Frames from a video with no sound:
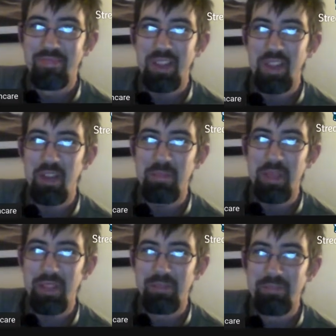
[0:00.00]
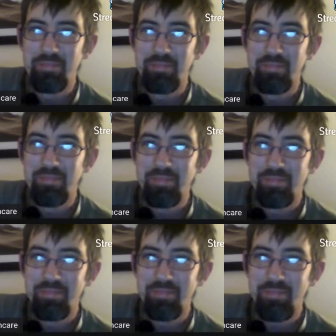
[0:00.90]
It could be.
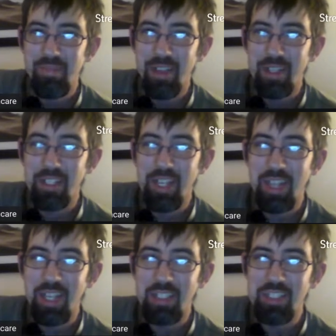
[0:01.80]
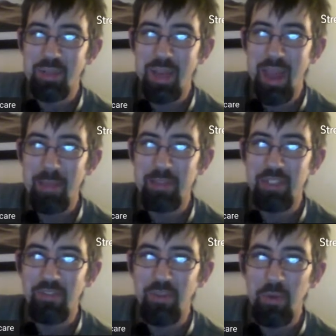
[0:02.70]
Because I'd like to see what happens
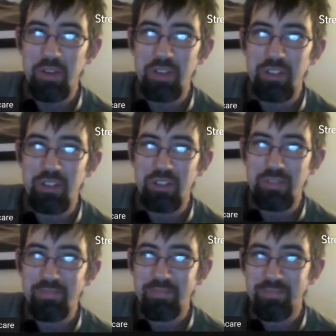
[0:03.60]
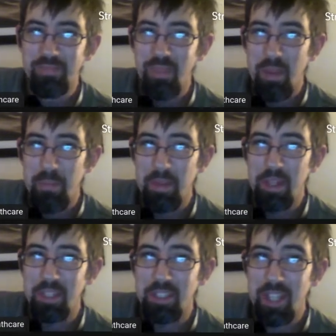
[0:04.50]
in 4 years.
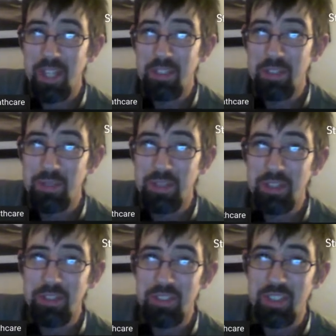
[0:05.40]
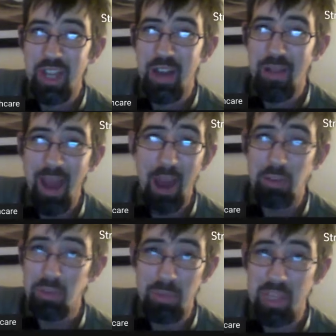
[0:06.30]
Because in 2 years, the
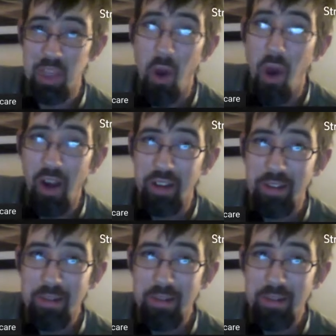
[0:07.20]
House will be gone.